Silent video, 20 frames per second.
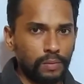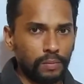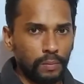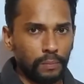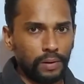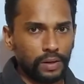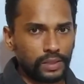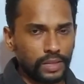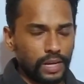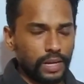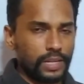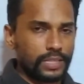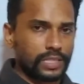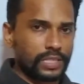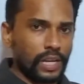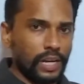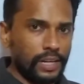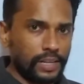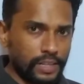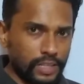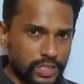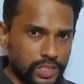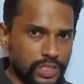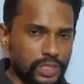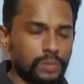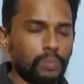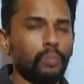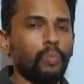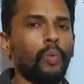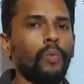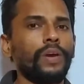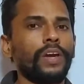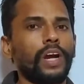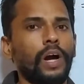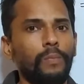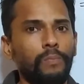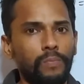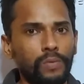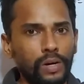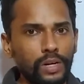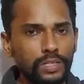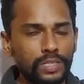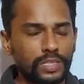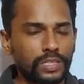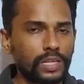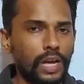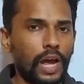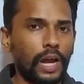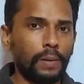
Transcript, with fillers: Remember, the escalator is moving upwards